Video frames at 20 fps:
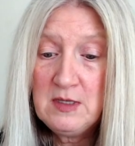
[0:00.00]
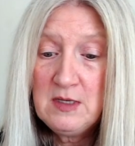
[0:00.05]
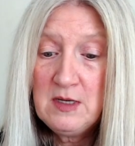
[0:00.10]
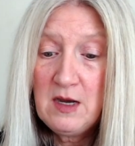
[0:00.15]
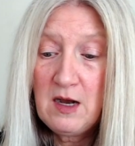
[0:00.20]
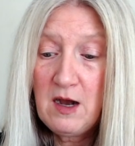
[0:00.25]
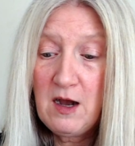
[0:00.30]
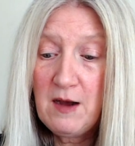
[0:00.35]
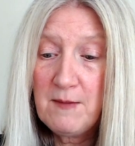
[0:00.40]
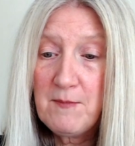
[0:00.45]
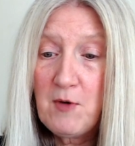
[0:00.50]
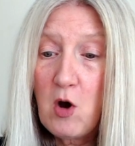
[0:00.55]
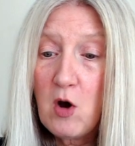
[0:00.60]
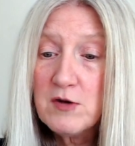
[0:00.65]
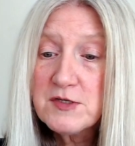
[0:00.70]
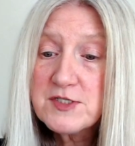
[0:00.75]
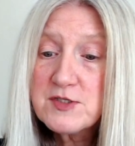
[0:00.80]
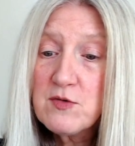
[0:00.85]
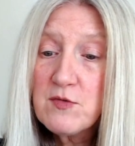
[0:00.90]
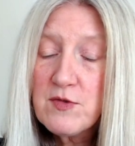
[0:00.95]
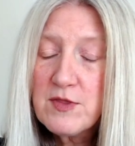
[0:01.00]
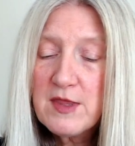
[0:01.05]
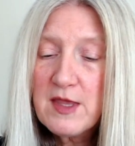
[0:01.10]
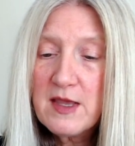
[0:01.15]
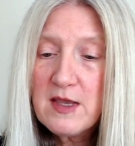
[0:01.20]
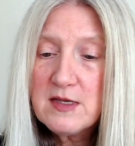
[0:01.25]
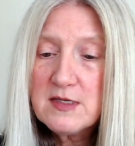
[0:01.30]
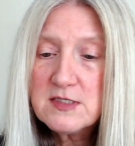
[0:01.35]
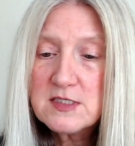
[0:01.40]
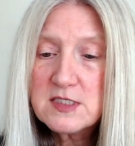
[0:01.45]
Um, also,
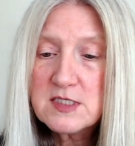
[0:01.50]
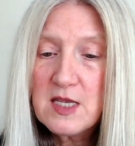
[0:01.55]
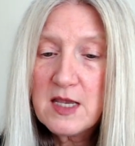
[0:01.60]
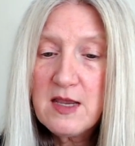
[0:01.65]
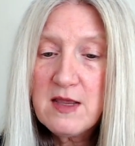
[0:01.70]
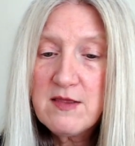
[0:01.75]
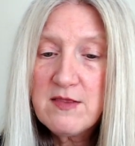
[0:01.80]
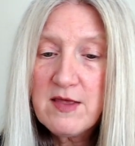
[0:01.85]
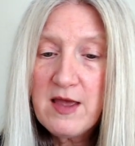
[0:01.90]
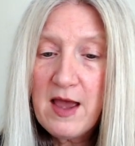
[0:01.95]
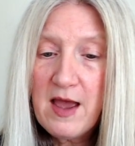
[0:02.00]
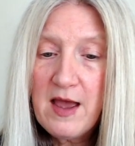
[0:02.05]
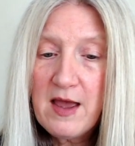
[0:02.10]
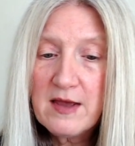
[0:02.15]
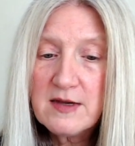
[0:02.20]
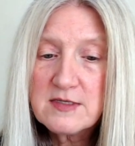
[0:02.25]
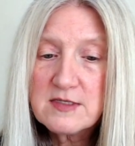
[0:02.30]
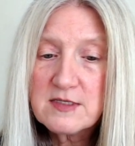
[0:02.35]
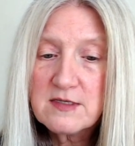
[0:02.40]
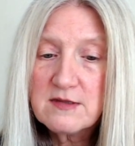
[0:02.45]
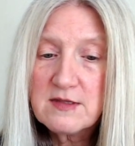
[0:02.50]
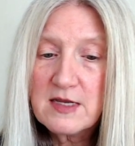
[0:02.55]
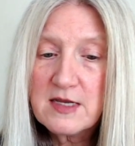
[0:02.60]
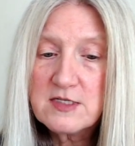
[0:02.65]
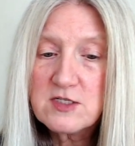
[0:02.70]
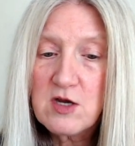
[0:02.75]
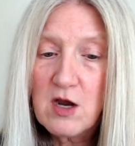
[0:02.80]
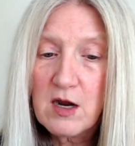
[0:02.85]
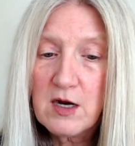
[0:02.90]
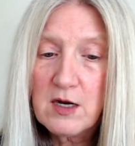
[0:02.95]
they say that
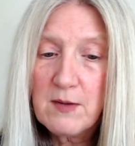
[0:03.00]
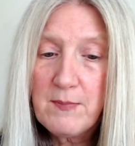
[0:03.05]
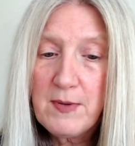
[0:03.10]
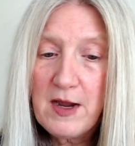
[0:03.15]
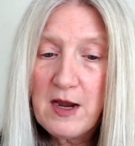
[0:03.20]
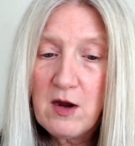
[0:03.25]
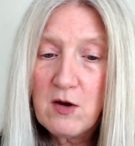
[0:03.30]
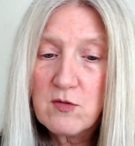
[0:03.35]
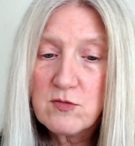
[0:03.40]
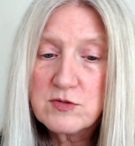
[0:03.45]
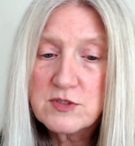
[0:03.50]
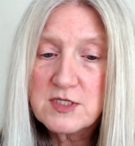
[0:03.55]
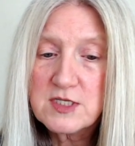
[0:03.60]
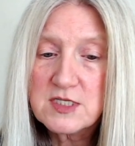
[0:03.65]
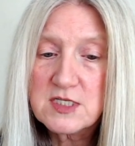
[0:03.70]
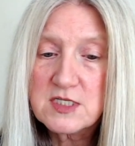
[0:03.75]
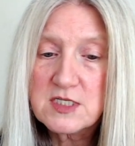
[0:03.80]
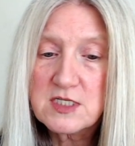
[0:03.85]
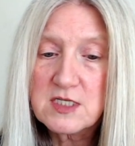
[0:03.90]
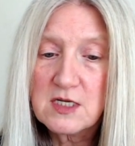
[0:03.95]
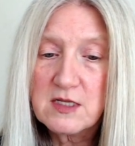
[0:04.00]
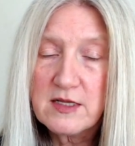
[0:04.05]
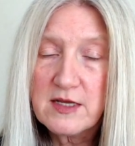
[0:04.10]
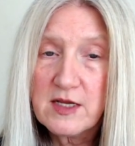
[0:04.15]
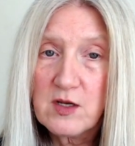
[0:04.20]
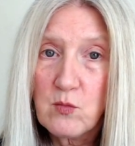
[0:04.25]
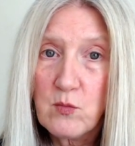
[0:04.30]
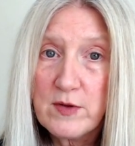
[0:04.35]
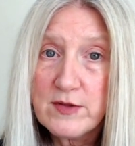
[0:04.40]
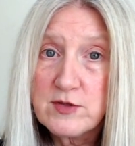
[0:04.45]
they talk about
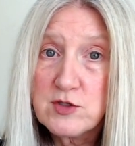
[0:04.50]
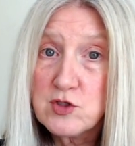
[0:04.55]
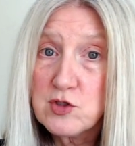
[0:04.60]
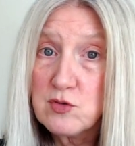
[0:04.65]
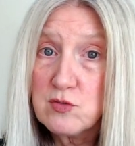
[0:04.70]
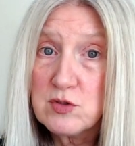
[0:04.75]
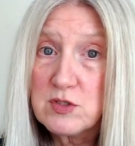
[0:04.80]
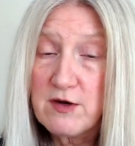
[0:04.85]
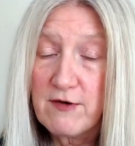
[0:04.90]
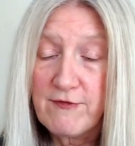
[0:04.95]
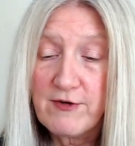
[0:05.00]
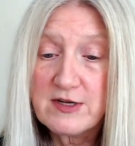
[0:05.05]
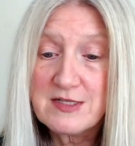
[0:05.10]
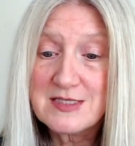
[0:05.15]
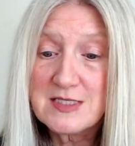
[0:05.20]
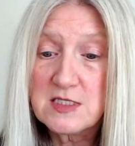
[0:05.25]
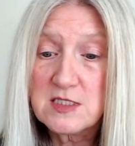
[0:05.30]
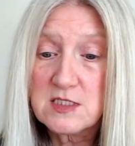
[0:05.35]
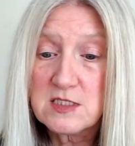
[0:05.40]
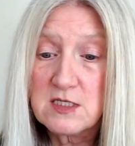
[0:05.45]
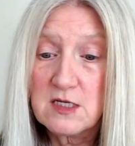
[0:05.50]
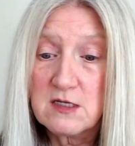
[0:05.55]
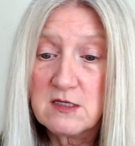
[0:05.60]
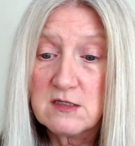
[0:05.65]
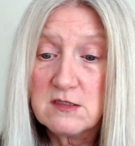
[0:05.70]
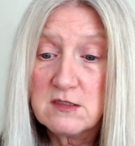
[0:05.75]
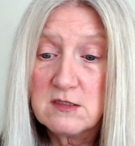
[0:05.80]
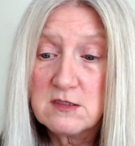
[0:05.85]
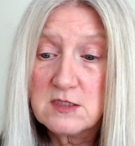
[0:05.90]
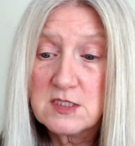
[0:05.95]
distilling with two different
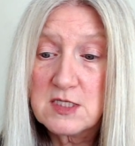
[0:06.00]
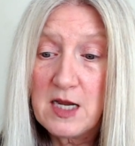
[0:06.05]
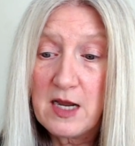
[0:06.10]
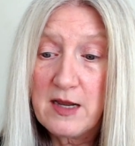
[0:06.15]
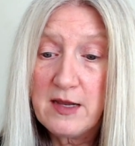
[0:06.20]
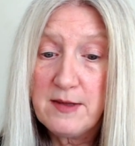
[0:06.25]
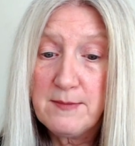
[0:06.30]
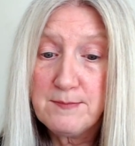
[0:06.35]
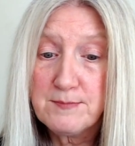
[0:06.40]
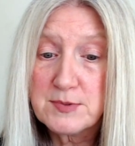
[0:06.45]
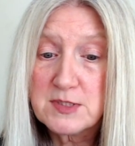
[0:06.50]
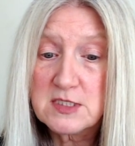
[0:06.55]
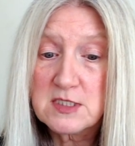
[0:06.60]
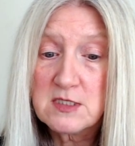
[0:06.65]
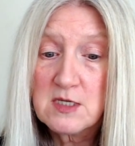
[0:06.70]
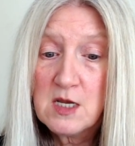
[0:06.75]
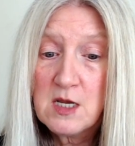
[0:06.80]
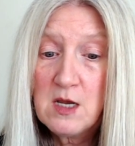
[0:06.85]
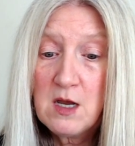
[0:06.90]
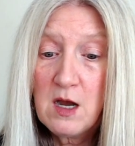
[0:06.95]
still types.